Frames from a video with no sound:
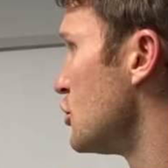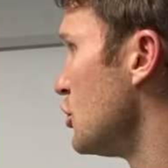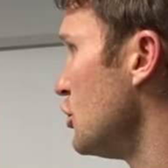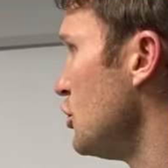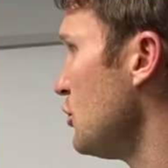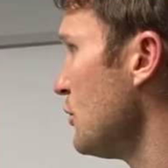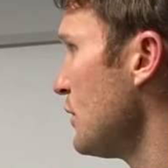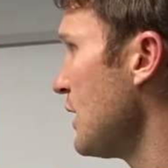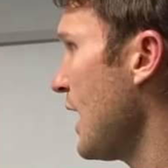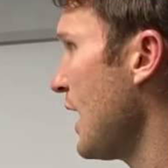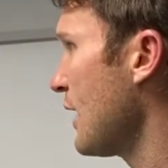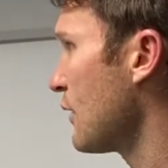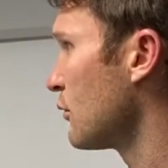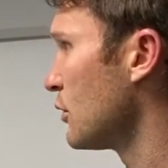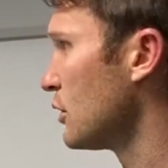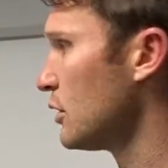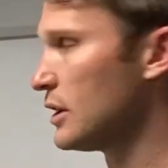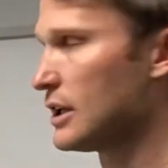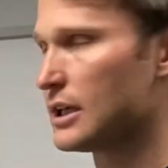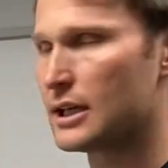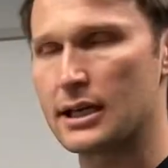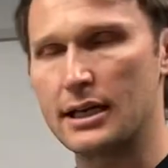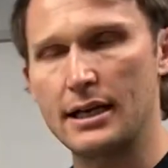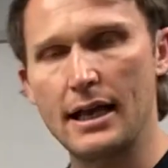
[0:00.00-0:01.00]
you can't
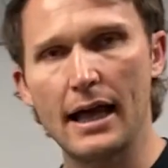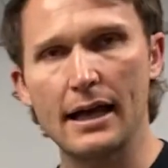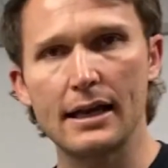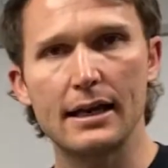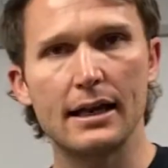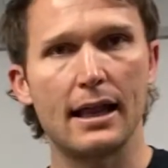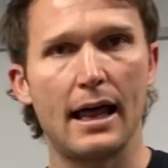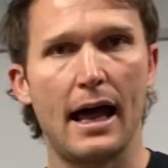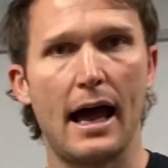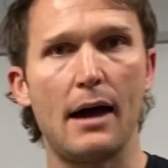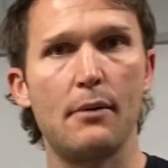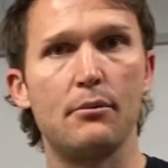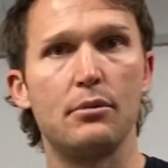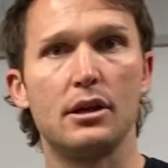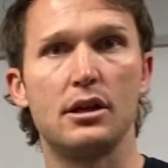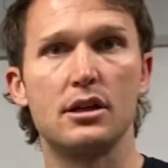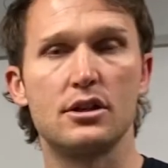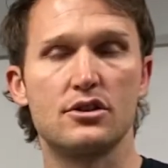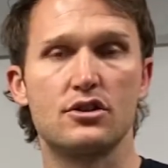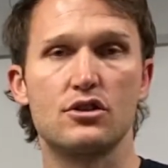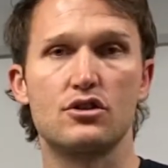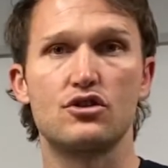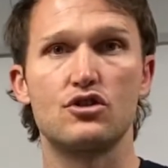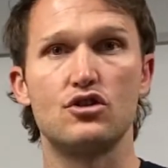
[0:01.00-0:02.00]
really connect that
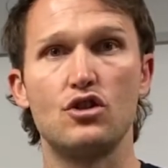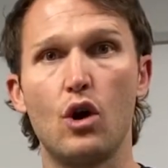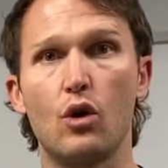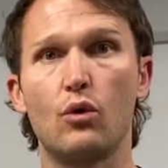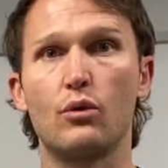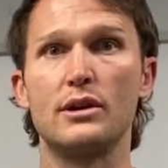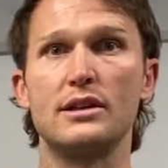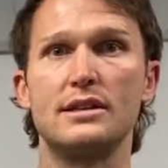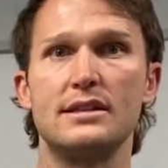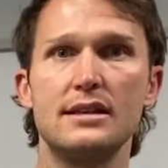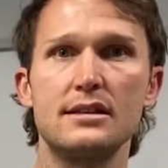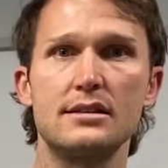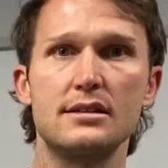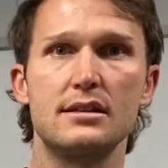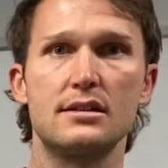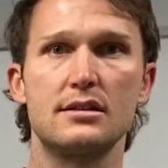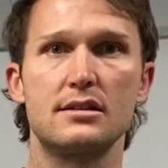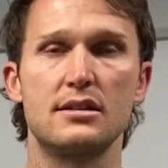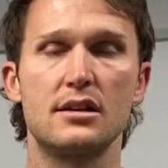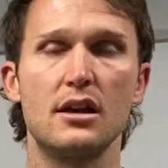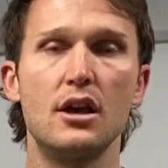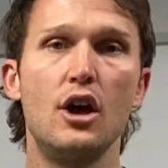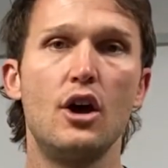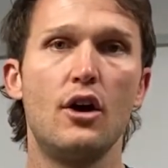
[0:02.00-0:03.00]
because there's no
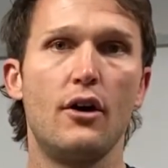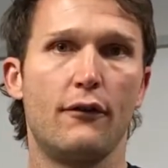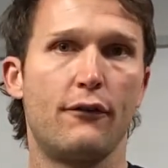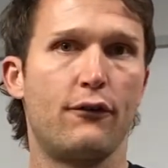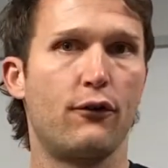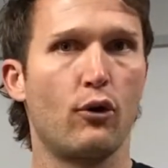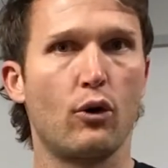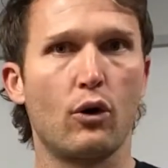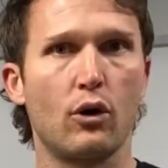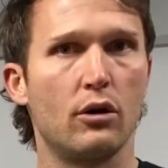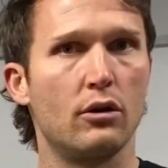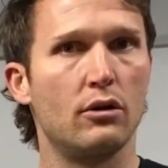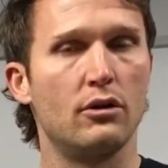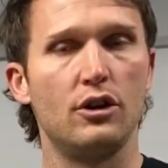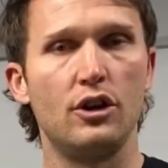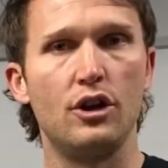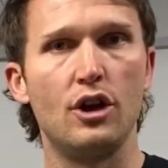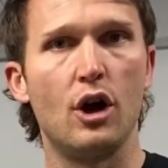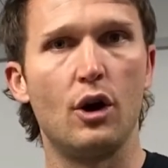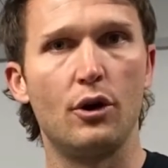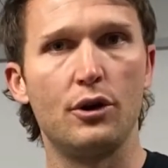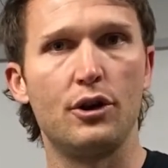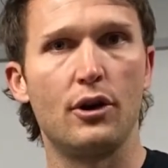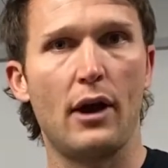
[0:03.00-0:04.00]
resistance for, you
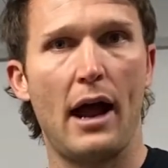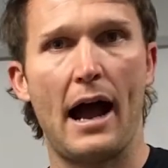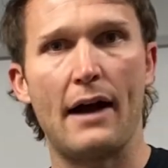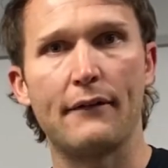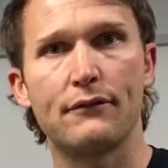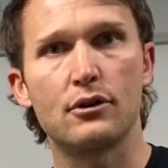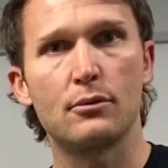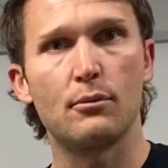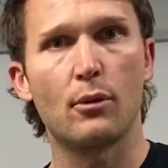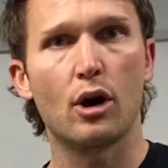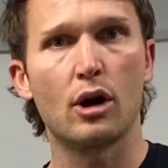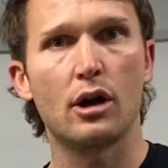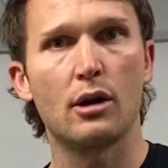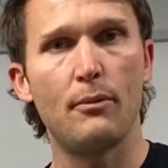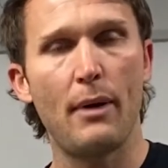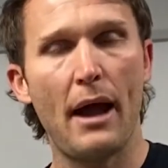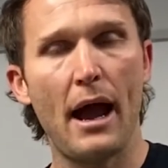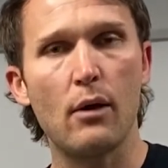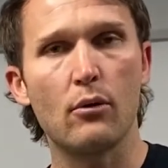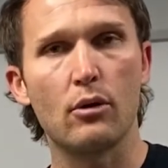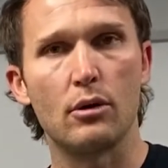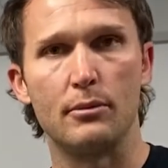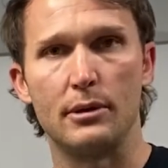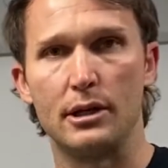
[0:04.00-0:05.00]
know, your aftermarket
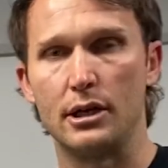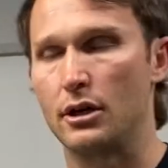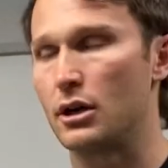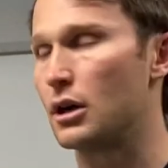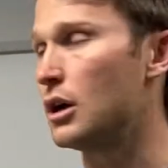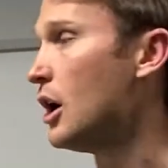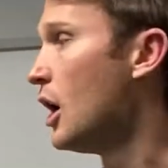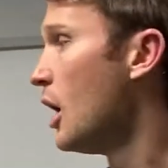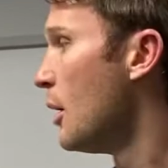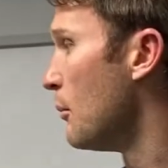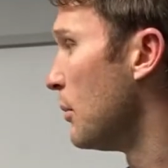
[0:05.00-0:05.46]
power meter.